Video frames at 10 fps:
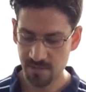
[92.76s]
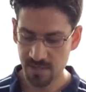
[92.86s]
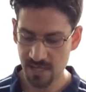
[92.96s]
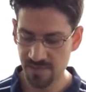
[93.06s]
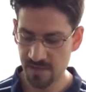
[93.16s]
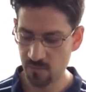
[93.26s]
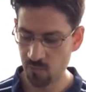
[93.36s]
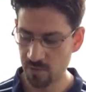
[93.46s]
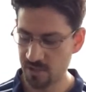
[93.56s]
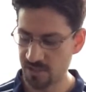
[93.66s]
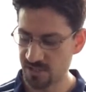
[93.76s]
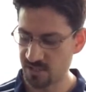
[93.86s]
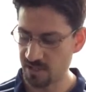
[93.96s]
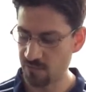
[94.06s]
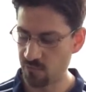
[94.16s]
and then we're going to
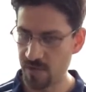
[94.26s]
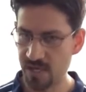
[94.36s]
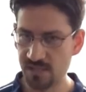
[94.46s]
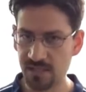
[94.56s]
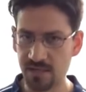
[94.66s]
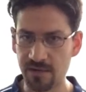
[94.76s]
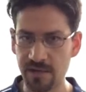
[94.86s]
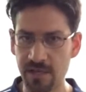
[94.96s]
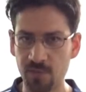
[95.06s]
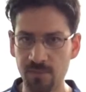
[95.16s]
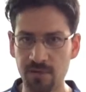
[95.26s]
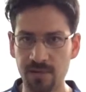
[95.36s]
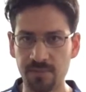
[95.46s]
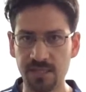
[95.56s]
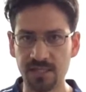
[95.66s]
start raising our elbow
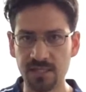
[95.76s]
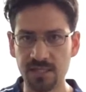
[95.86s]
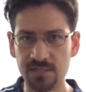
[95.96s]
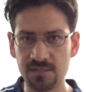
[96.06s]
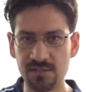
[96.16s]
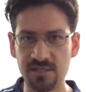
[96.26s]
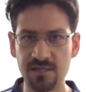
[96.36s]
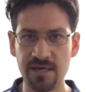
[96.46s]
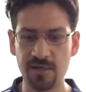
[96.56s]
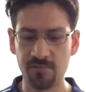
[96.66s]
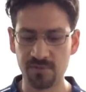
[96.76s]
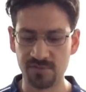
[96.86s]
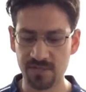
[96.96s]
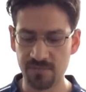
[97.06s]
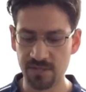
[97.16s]
up like this. You see the elbow's
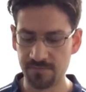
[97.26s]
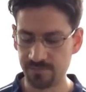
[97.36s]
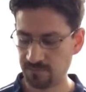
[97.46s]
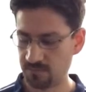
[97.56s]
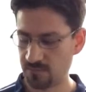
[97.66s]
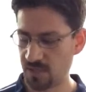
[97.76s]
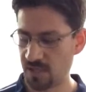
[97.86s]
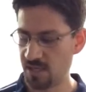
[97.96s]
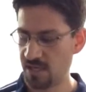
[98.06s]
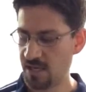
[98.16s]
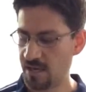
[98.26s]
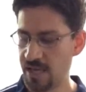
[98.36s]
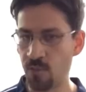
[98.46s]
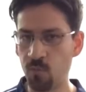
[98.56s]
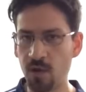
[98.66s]
coming up. Okay,
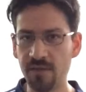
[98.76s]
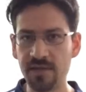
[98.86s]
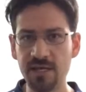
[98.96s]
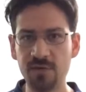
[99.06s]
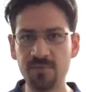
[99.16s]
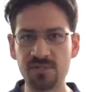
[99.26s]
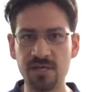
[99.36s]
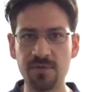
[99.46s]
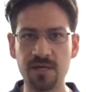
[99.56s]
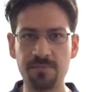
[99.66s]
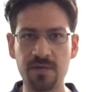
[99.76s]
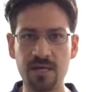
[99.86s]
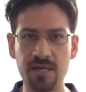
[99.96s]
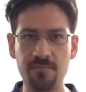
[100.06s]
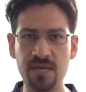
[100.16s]
and while the elbow's coming up,
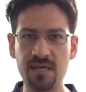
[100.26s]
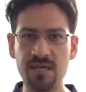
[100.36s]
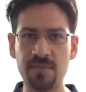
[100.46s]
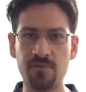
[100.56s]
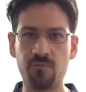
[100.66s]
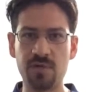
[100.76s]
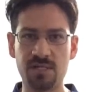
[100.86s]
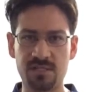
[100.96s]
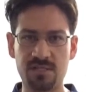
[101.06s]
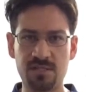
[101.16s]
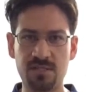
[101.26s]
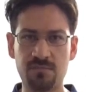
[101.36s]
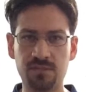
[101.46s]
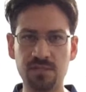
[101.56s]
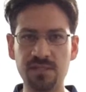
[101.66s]
I am making my wrist
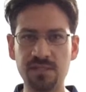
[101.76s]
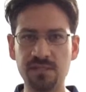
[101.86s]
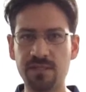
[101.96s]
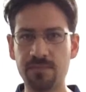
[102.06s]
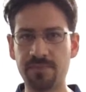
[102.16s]
completely limp.